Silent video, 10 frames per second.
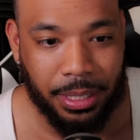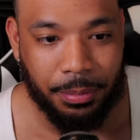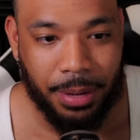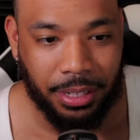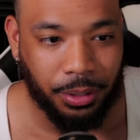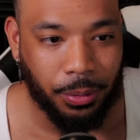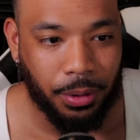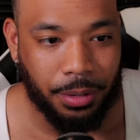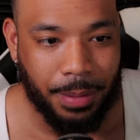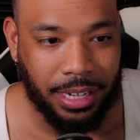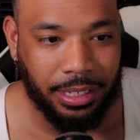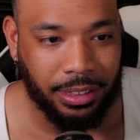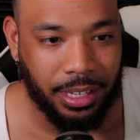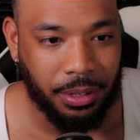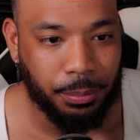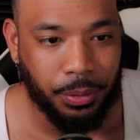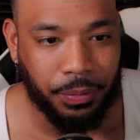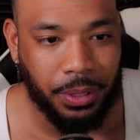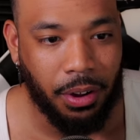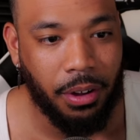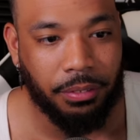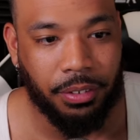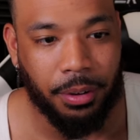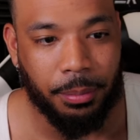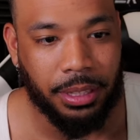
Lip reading: been about the quarterback that they're moving on from.